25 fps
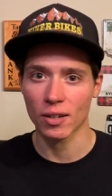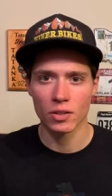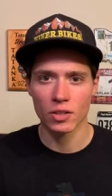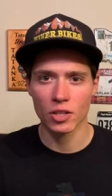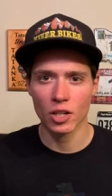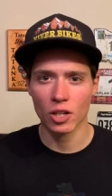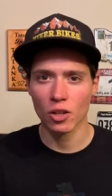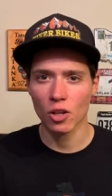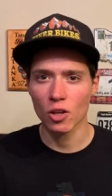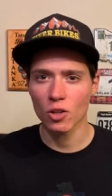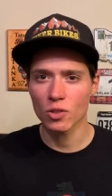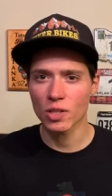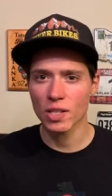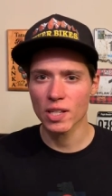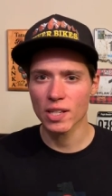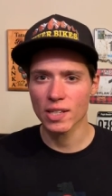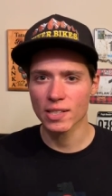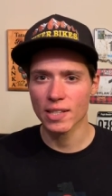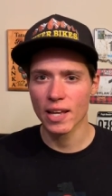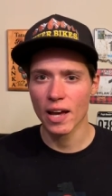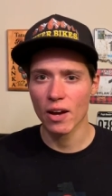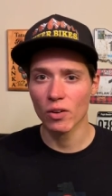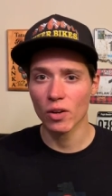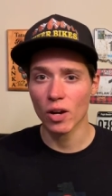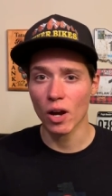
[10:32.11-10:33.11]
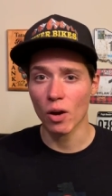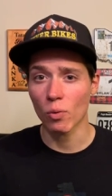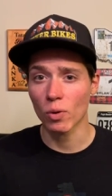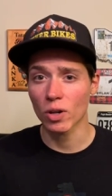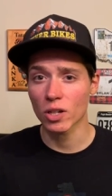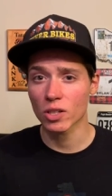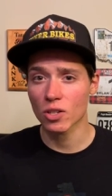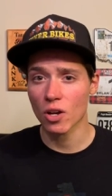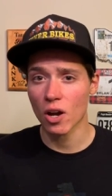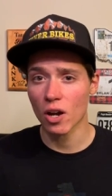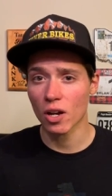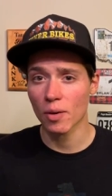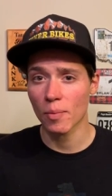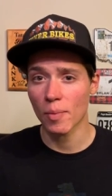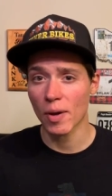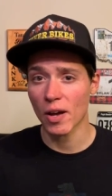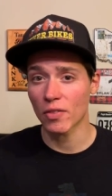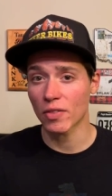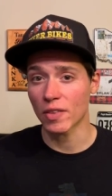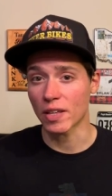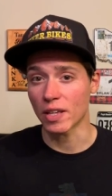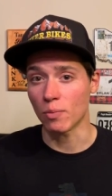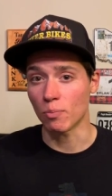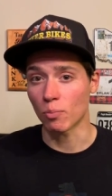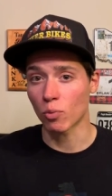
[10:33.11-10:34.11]
To close things out, I want to talk
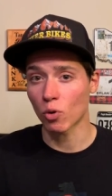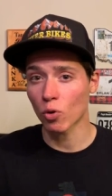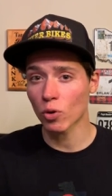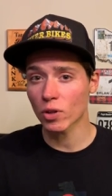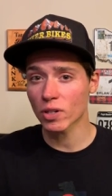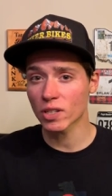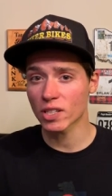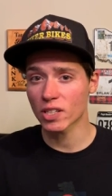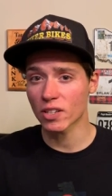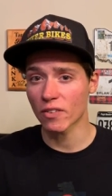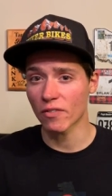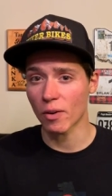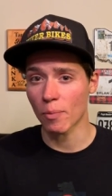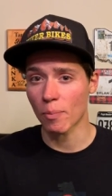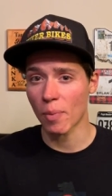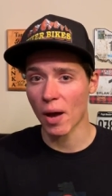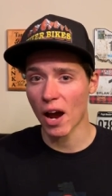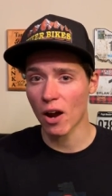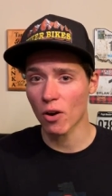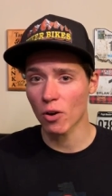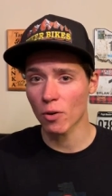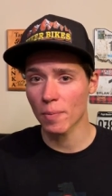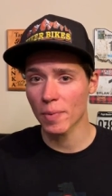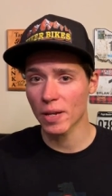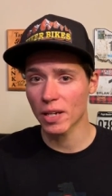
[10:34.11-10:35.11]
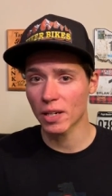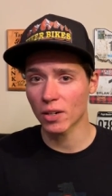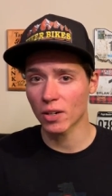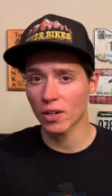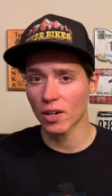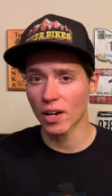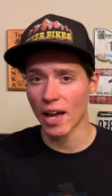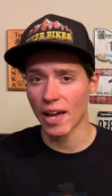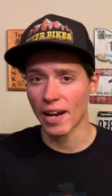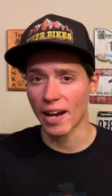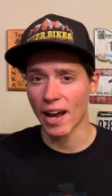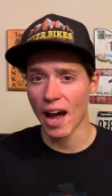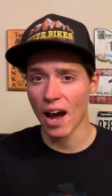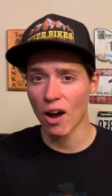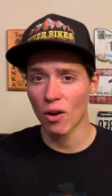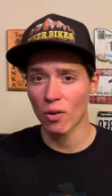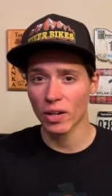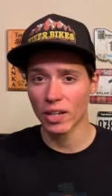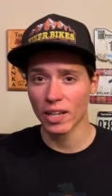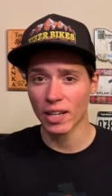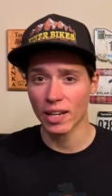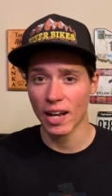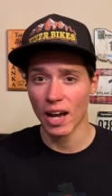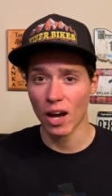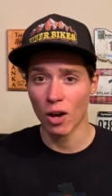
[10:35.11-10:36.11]
about the importance of a power meter and how
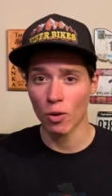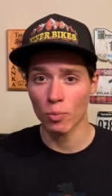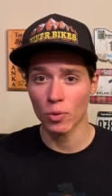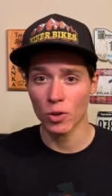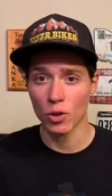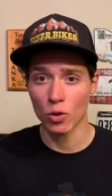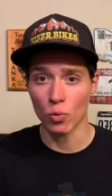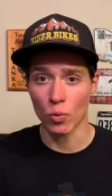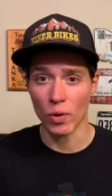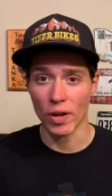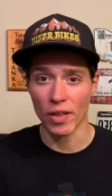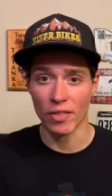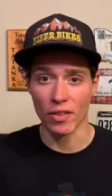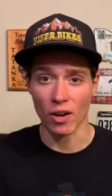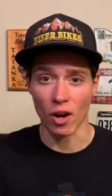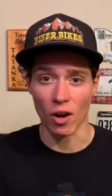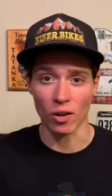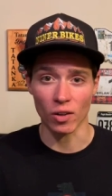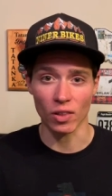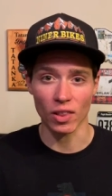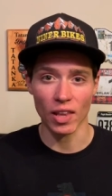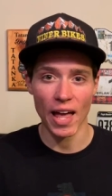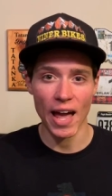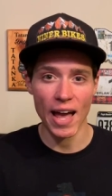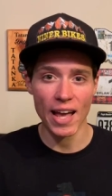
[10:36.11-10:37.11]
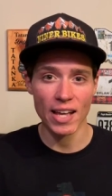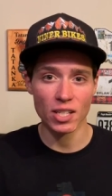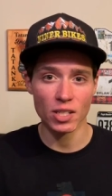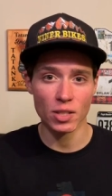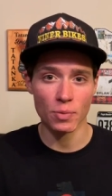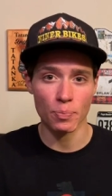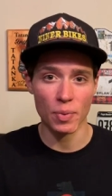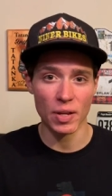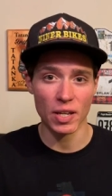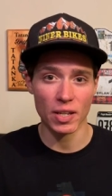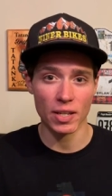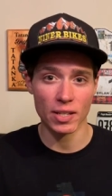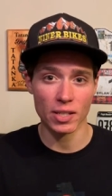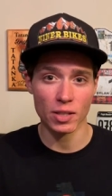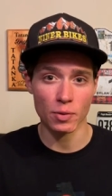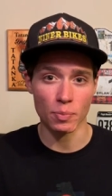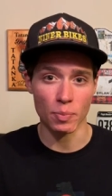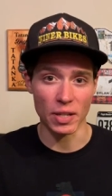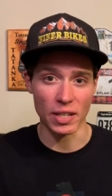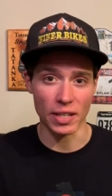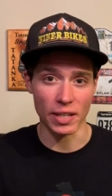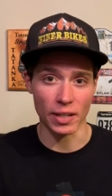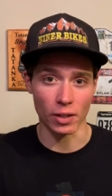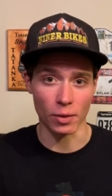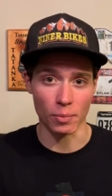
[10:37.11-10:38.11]
it can help you with our last biggest
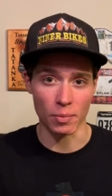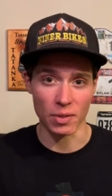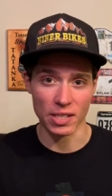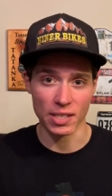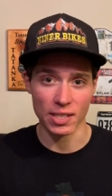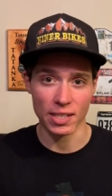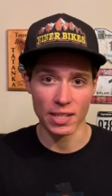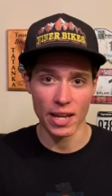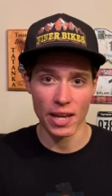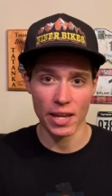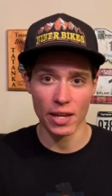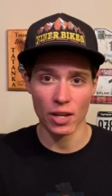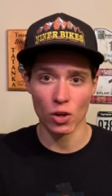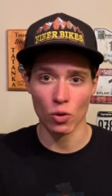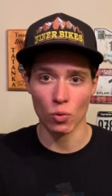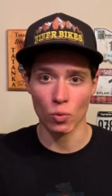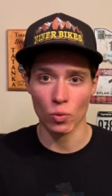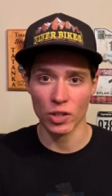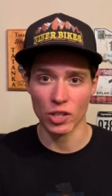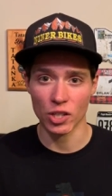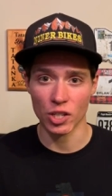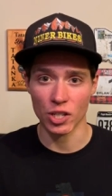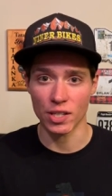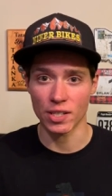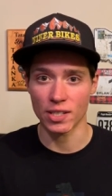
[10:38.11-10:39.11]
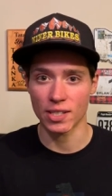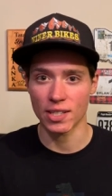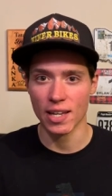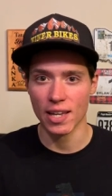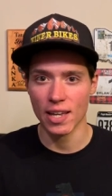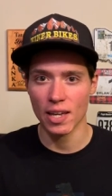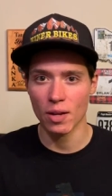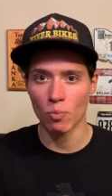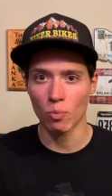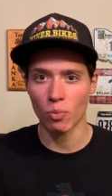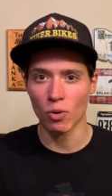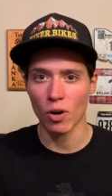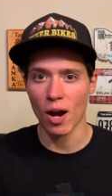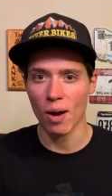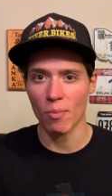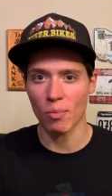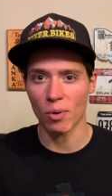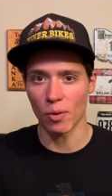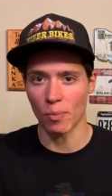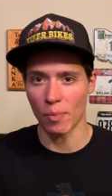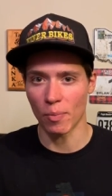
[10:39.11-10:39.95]
beginner mistake, which is improper